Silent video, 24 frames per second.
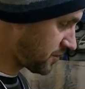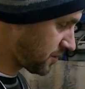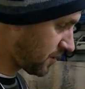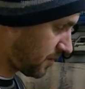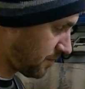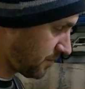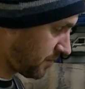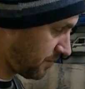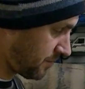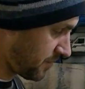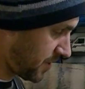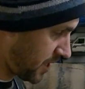that
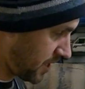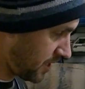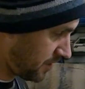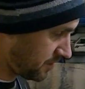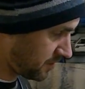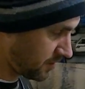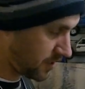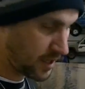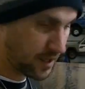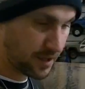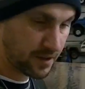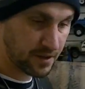have been made
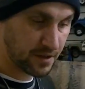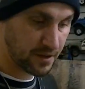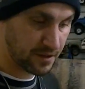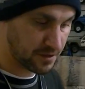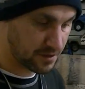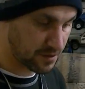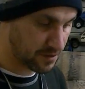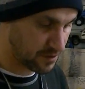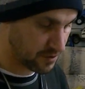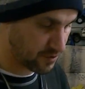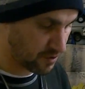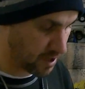to get
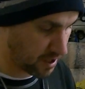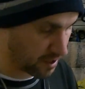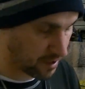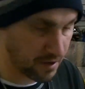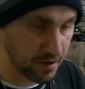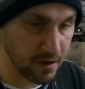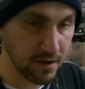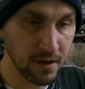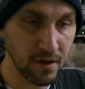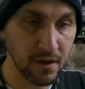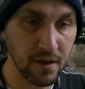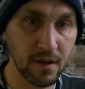this truck
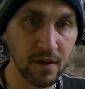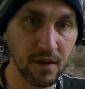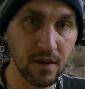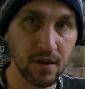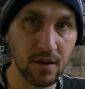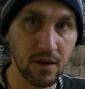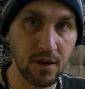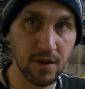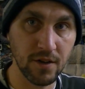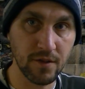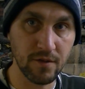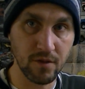
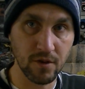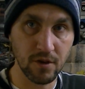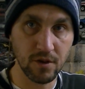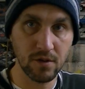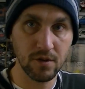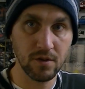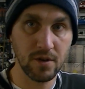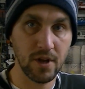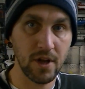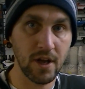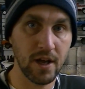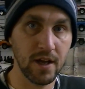on the
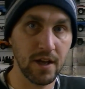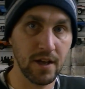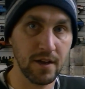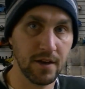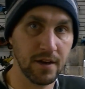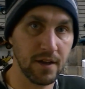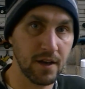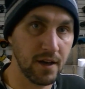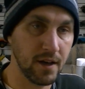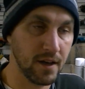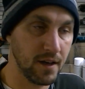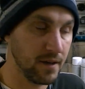road,
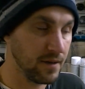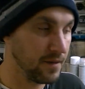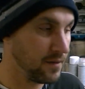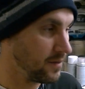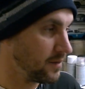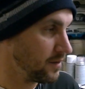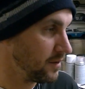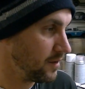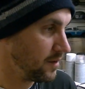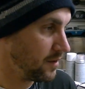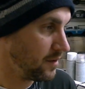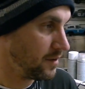and
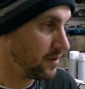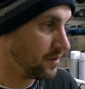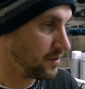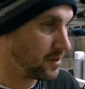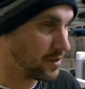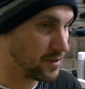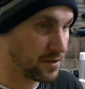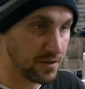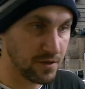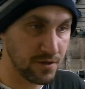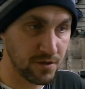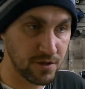
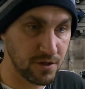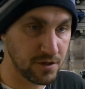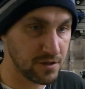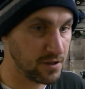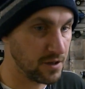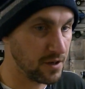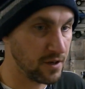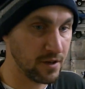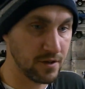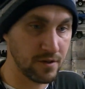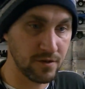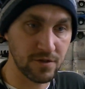this is just
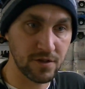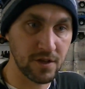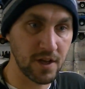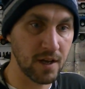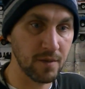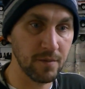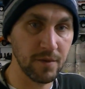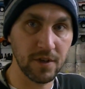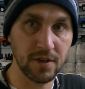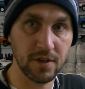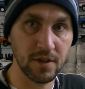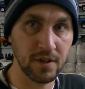another
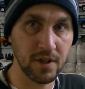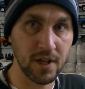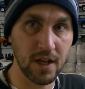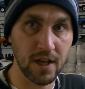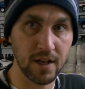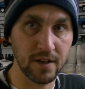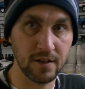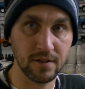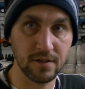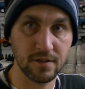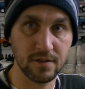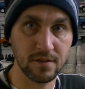segment in
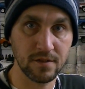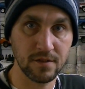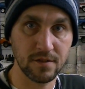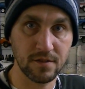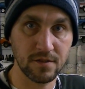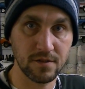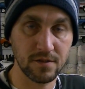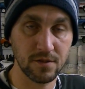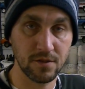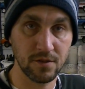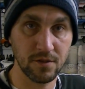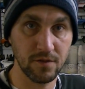that
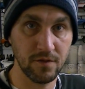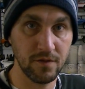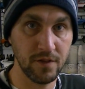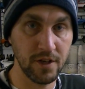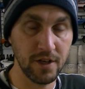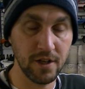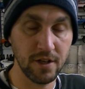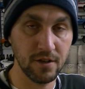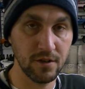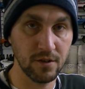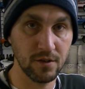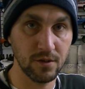sort of
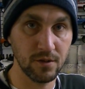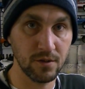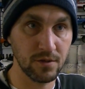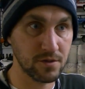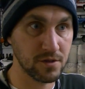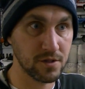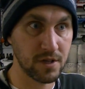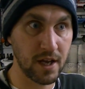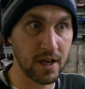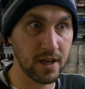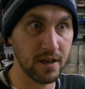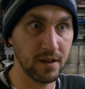video
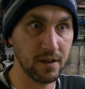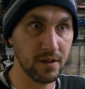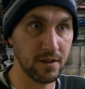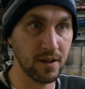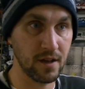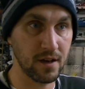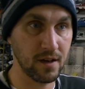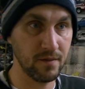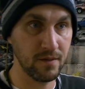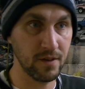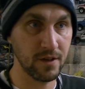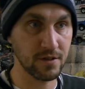saga
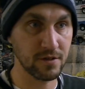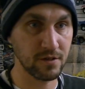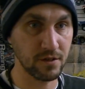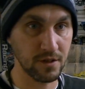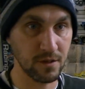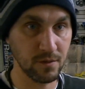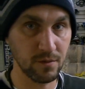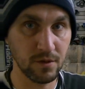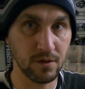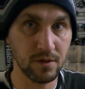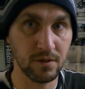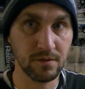that
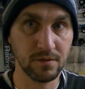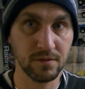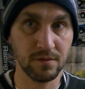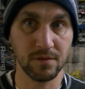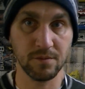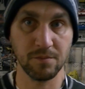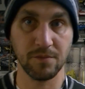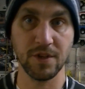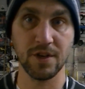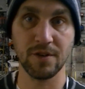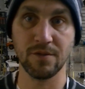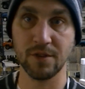eventually will
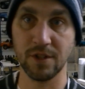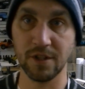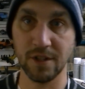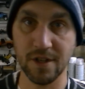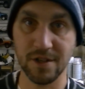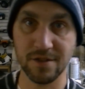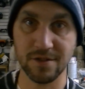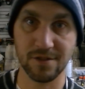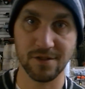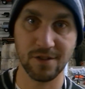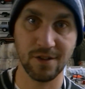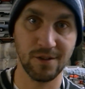be
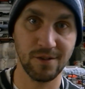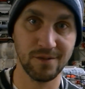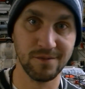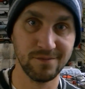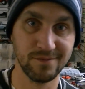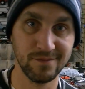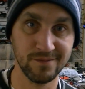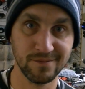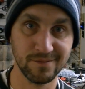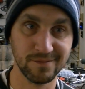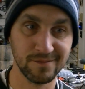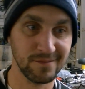released. So
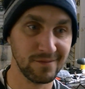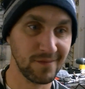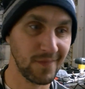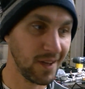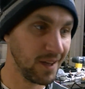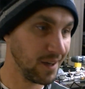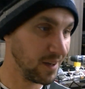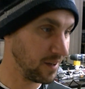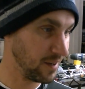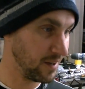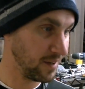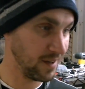
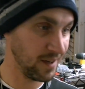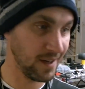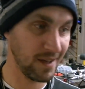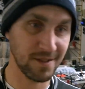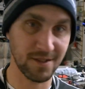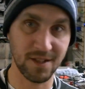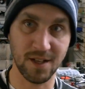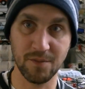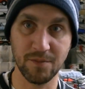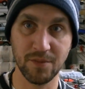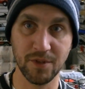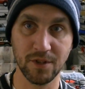as
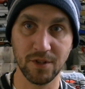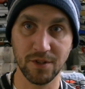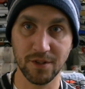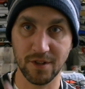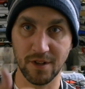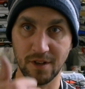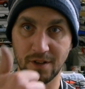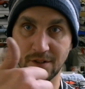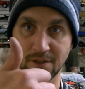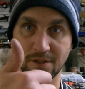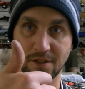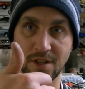I build,
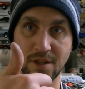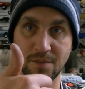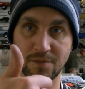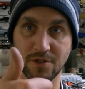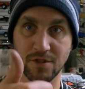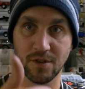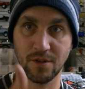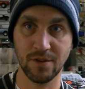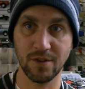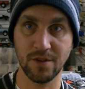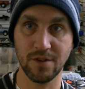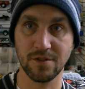I'll keep
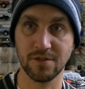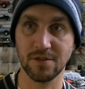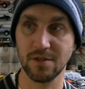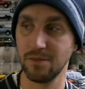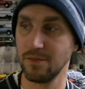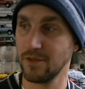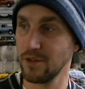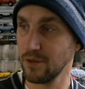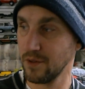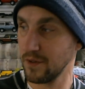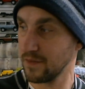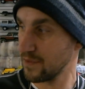showing you
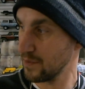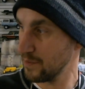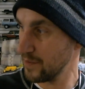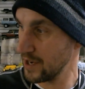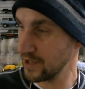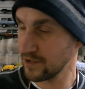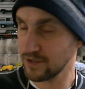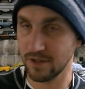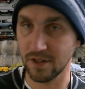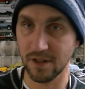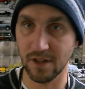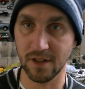some new
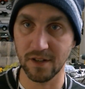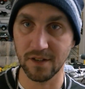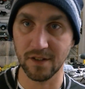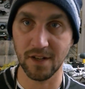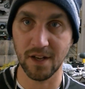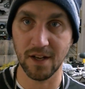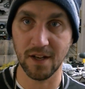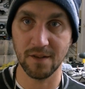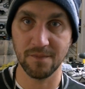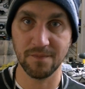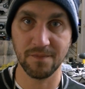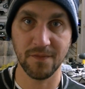information,
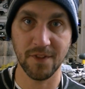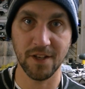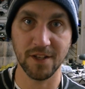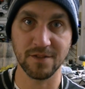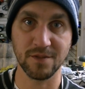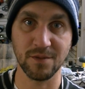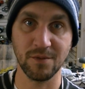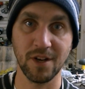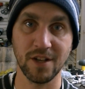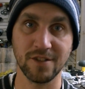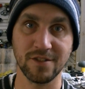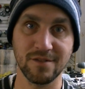and thanks
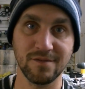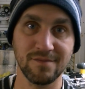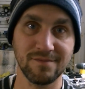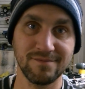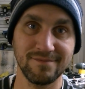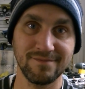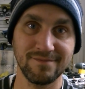for watching.